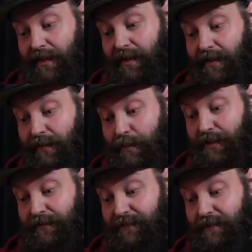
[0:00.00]
I'll be
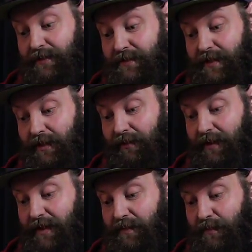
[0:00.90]
the first in
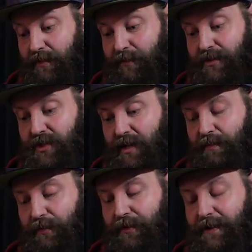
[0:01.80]
line with my
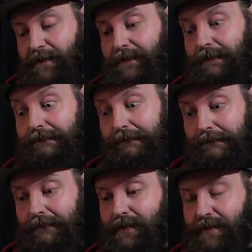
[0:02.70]
checkbook.
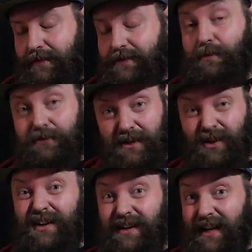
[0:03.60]
This was the
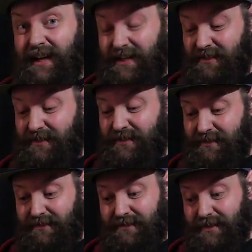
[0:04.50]
1980s.
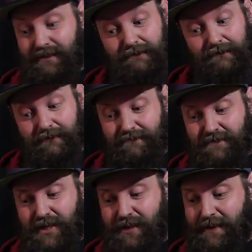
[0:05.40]

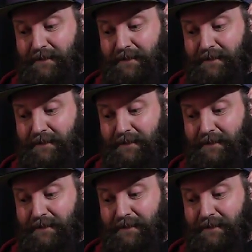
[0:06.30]
You know,